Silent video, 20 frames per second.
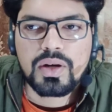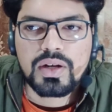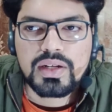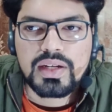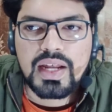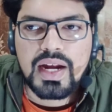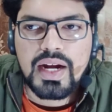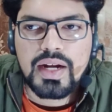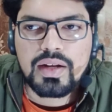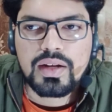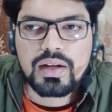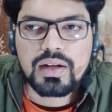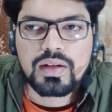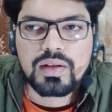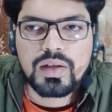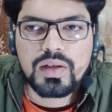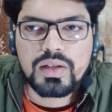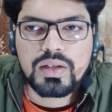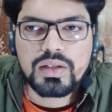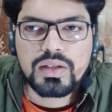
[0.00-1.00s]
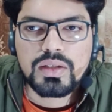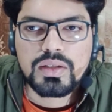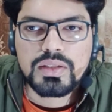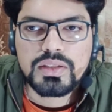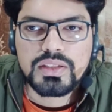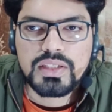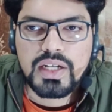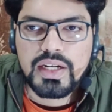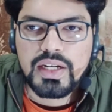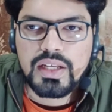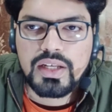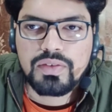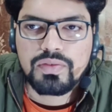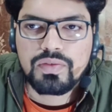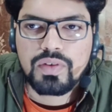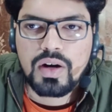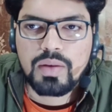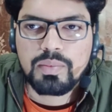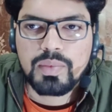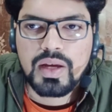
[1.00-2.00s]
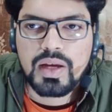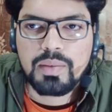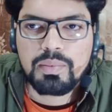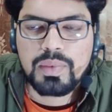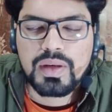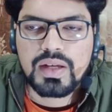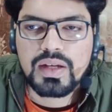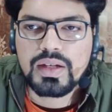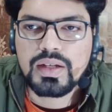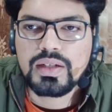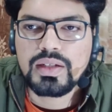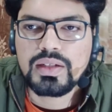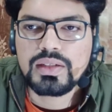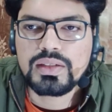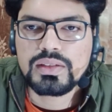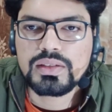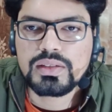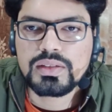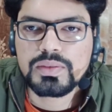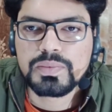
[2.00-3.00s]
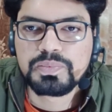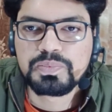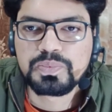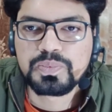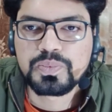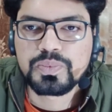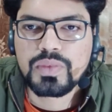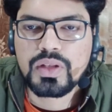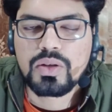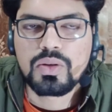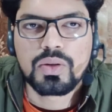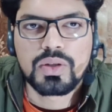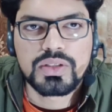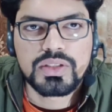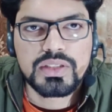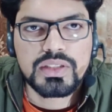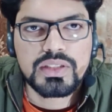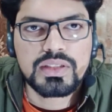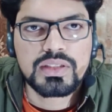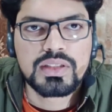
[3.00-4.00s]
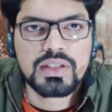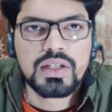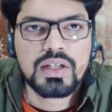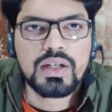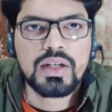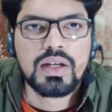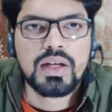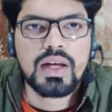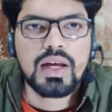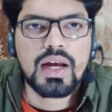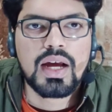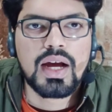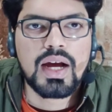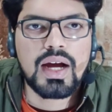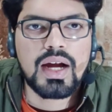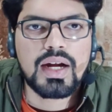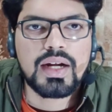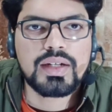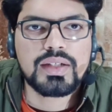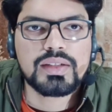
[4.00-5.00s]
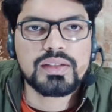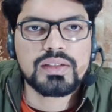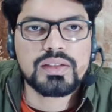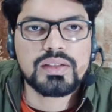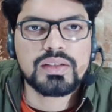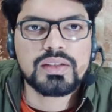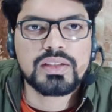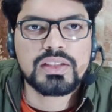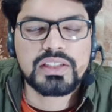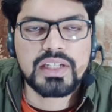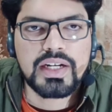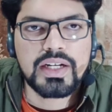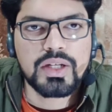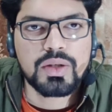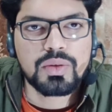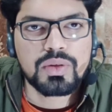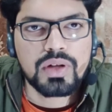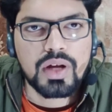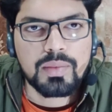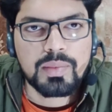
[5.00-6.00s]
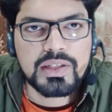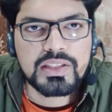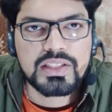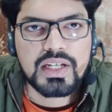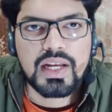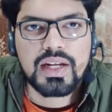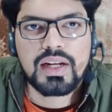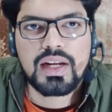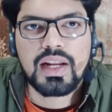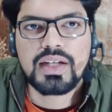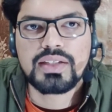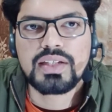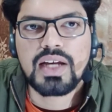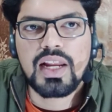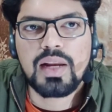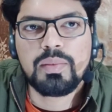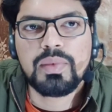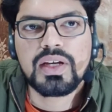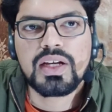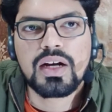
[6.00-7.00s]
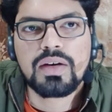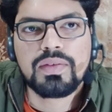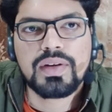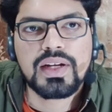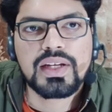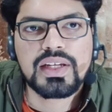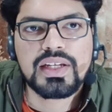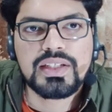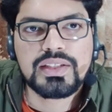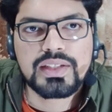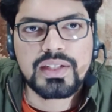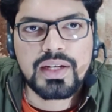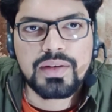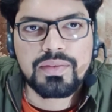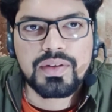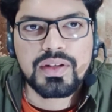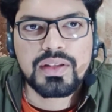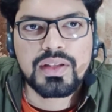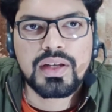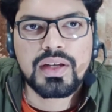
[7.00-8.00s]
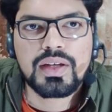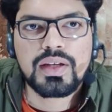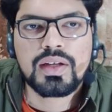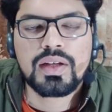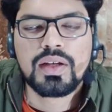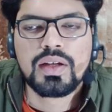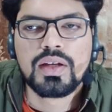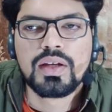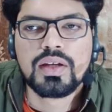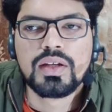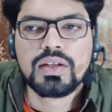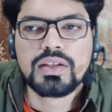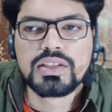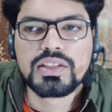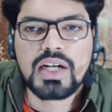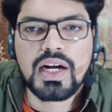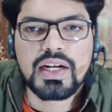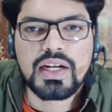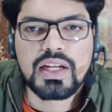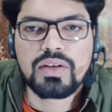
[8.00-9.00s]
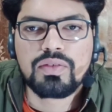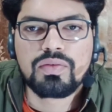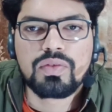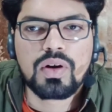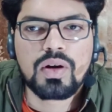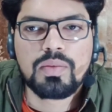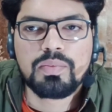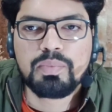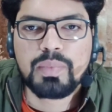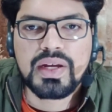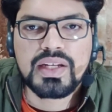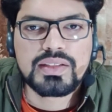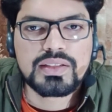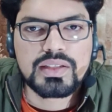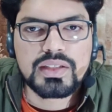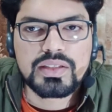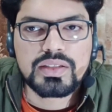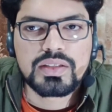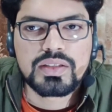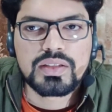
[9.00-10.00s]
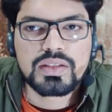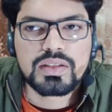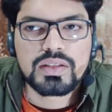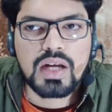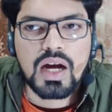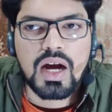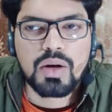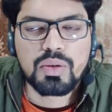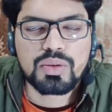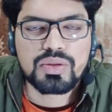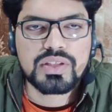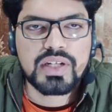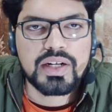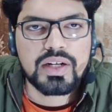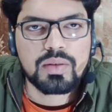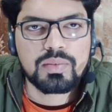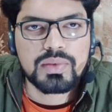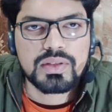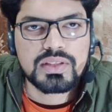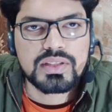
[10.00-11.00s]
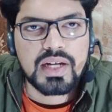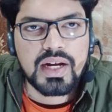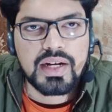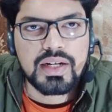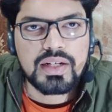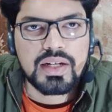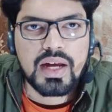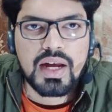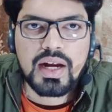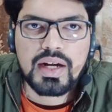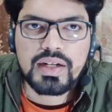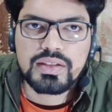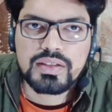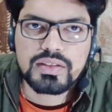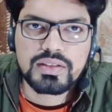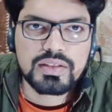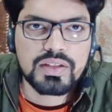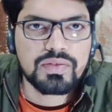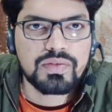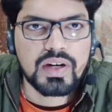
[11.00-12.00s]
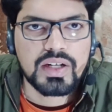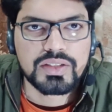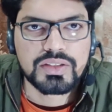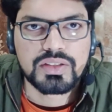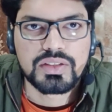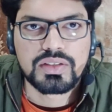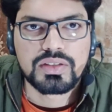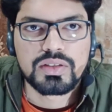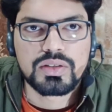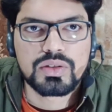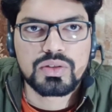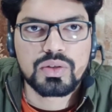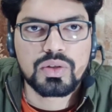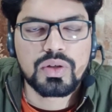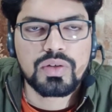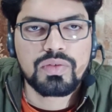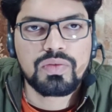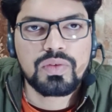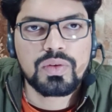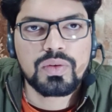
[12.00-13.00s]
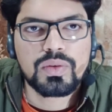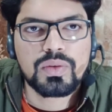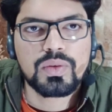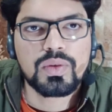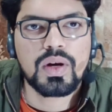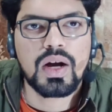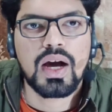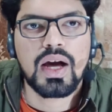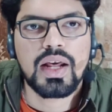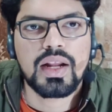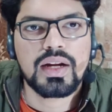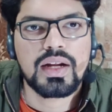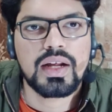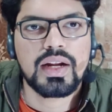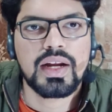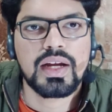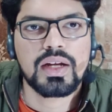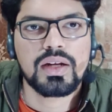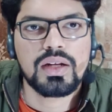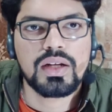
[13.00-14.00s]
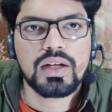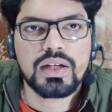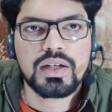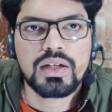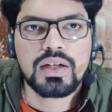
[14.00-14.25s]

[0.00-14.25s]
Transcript: that, you study from Appian courses. And stay tuned on my channel, as I'll be covering each and everything, starting from basics, how to set up your site and the functions. So if you are a regular